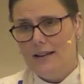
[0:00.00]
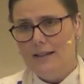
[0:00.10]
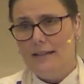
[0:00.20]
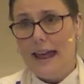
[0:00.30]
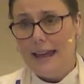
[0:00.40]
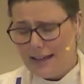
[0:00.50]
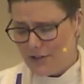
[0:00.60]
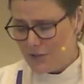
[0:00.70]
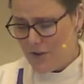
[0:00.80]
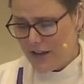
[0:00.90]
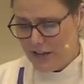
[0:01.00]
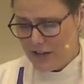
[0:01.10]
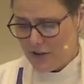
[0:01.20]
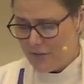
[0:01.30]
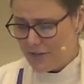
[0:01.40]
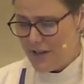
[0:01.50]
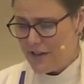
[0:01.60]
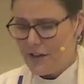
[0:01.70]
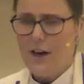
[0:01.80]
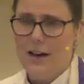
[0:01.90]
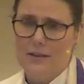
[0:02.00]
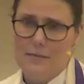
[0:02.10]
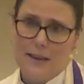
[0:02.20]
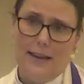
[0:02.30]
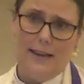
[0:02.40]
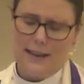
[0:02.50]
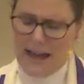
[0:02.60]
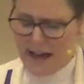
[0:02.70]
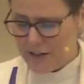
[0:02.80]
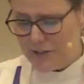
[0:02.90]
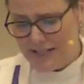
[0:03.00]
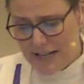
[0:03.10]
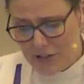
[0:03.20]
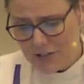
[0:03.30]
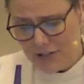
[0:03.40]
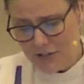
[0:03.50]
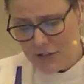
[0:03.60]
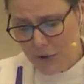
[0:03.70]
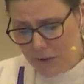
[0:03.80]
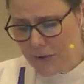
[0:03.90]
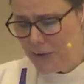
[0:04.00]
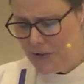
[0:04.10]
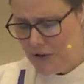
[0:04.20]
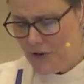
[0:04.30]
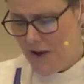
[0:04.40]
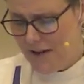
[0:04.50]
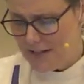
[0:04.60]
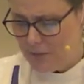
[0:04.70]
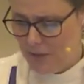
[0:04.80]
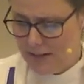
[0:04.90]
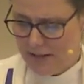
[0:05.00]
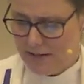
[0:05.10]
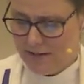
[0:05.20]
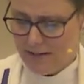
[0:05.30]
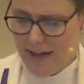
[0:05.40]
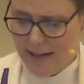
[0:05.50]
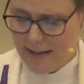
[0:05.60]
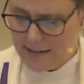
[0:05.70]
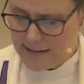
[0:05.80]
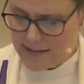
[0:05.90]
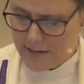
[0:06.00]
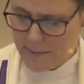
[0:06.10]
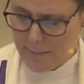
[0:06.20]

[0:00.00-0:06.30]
and hand-wringing over the economy, and accusations hurled across political lines.